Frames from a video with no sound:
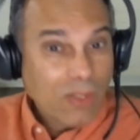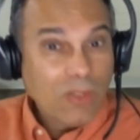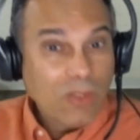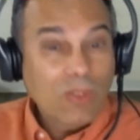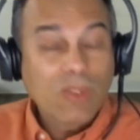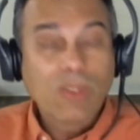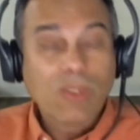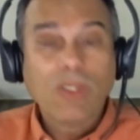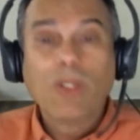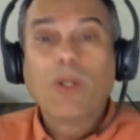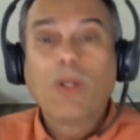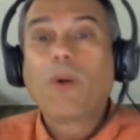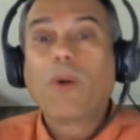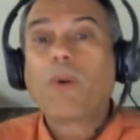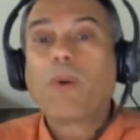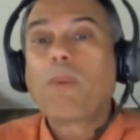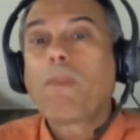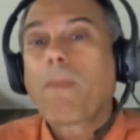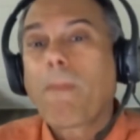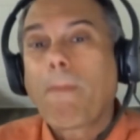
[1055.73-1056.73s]

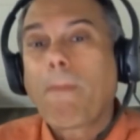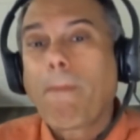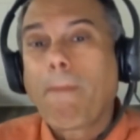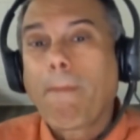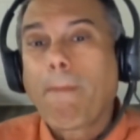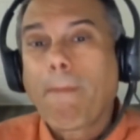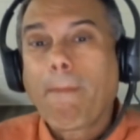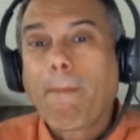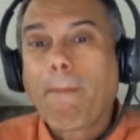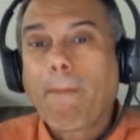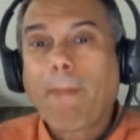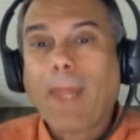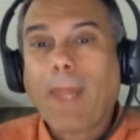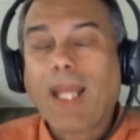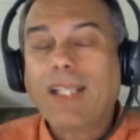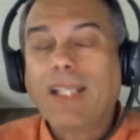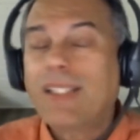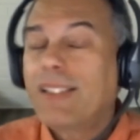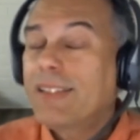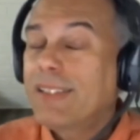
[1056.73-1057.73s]
So,
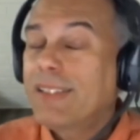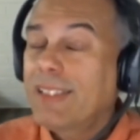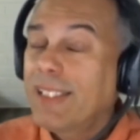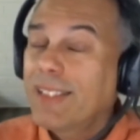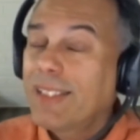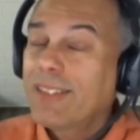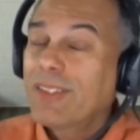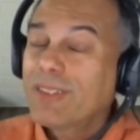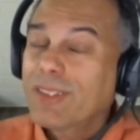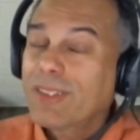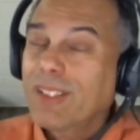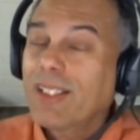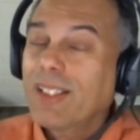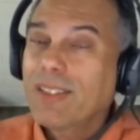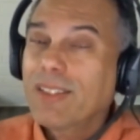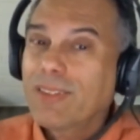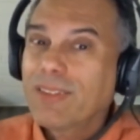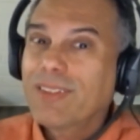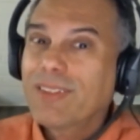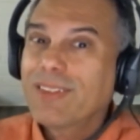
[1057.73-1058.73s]
yeah, there's a
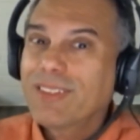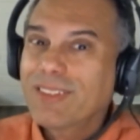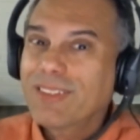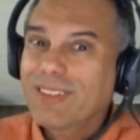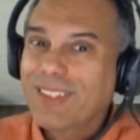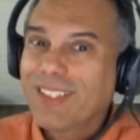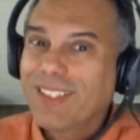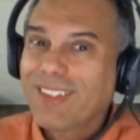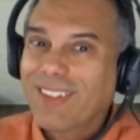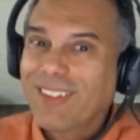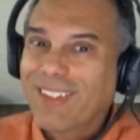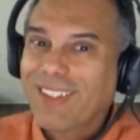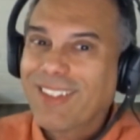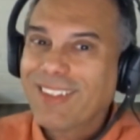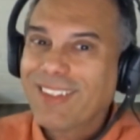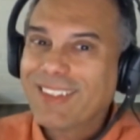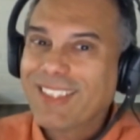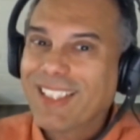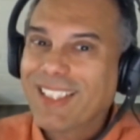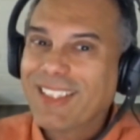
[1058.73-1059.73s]
lot to
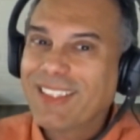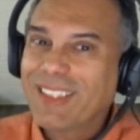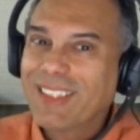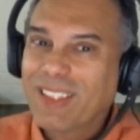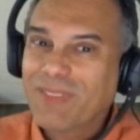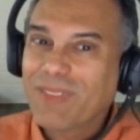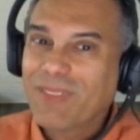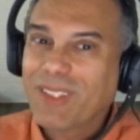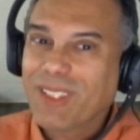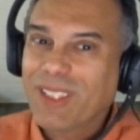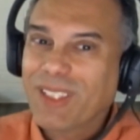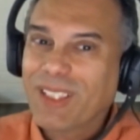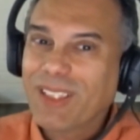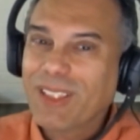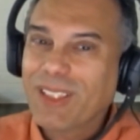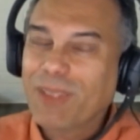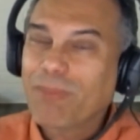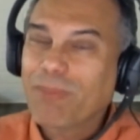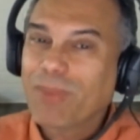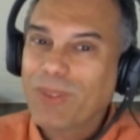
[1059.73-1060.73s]
consider
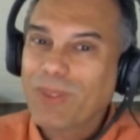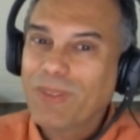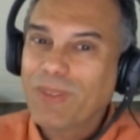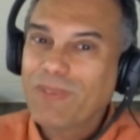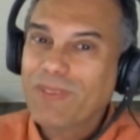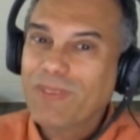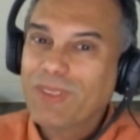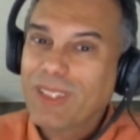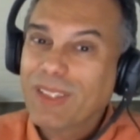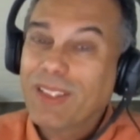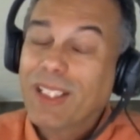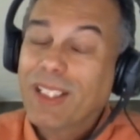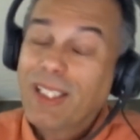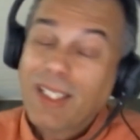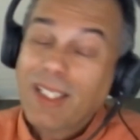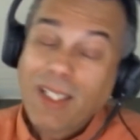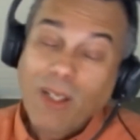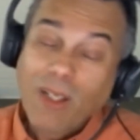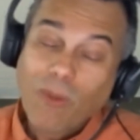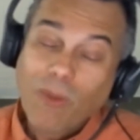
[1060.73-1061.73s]
scientifically that proves that
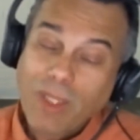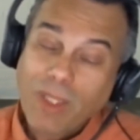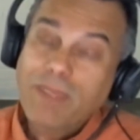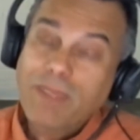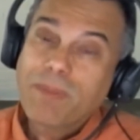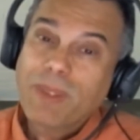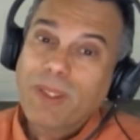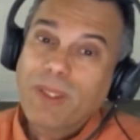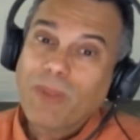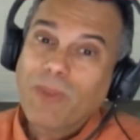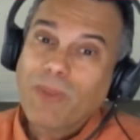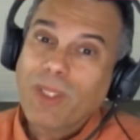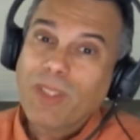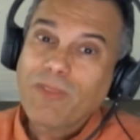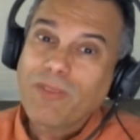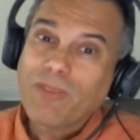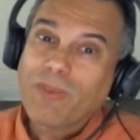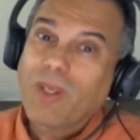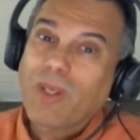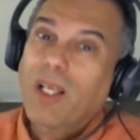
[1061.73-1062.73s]
we have been
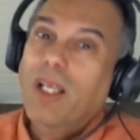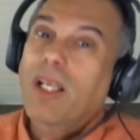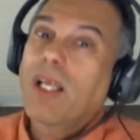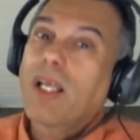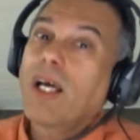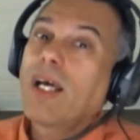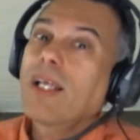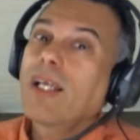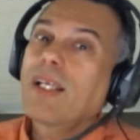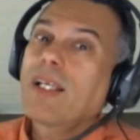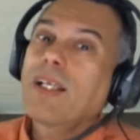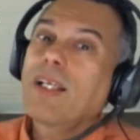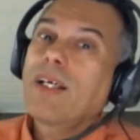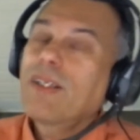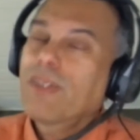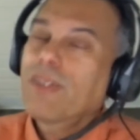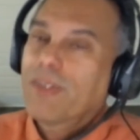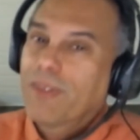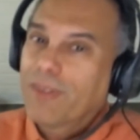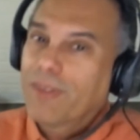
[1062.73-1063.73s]
around for a lot
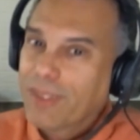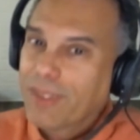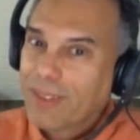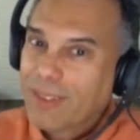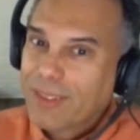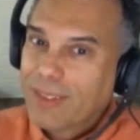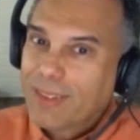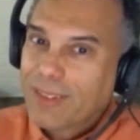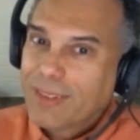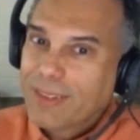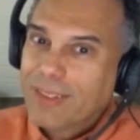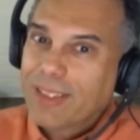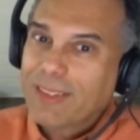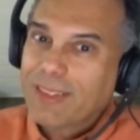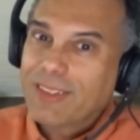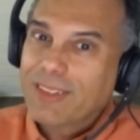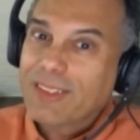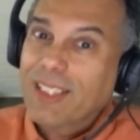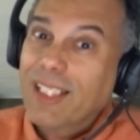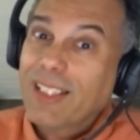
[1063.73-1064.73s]
longer
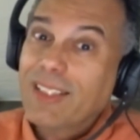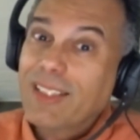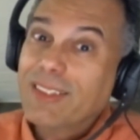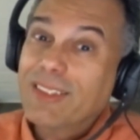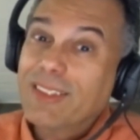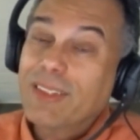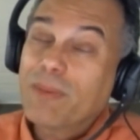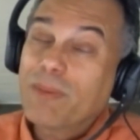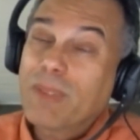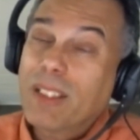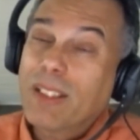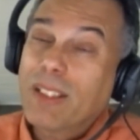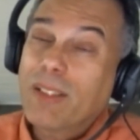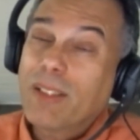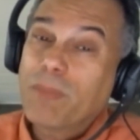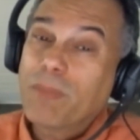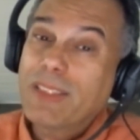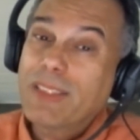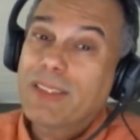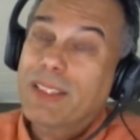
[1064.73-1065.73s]
than science
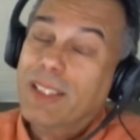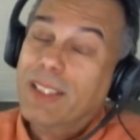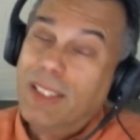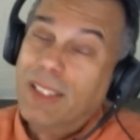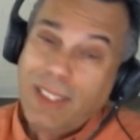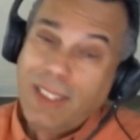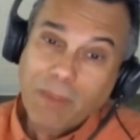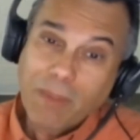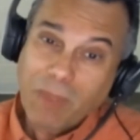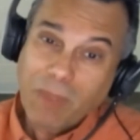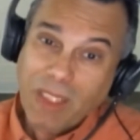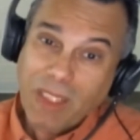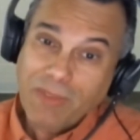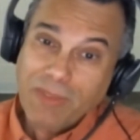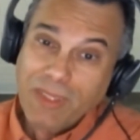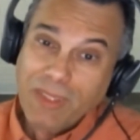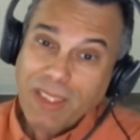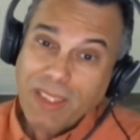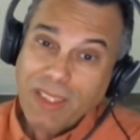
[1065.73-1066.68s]
makes a claim of.